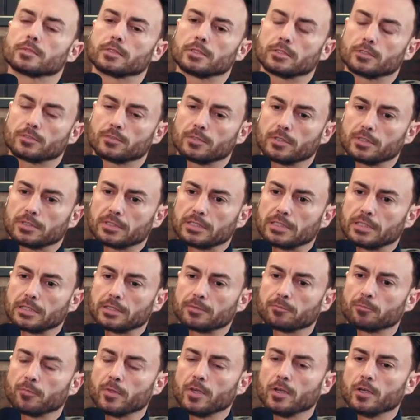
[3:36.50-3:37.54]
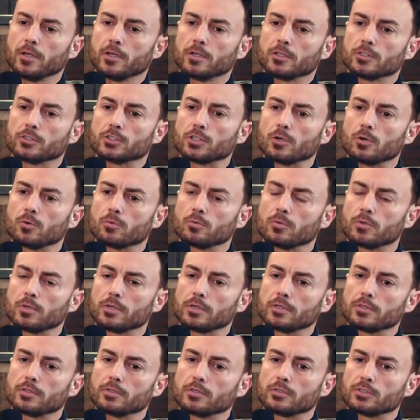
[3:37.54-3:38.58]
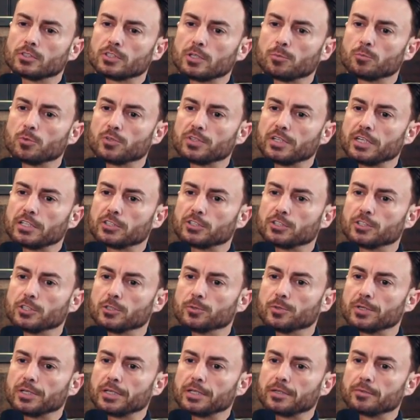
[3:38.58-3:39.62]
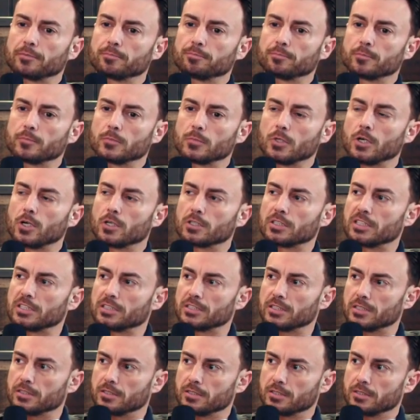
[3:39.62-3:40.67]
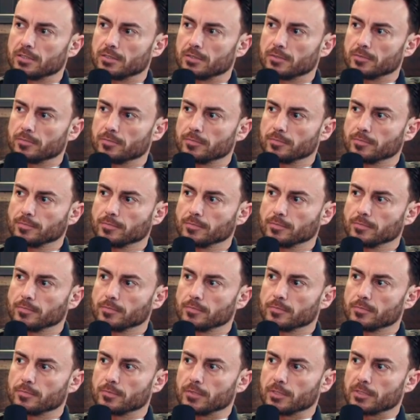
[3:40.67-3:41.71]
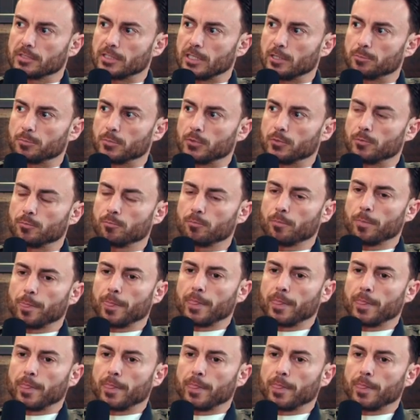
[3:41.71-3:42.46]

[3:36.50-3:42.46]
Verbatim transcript: Interesting. So someone that's doing long distance, for example,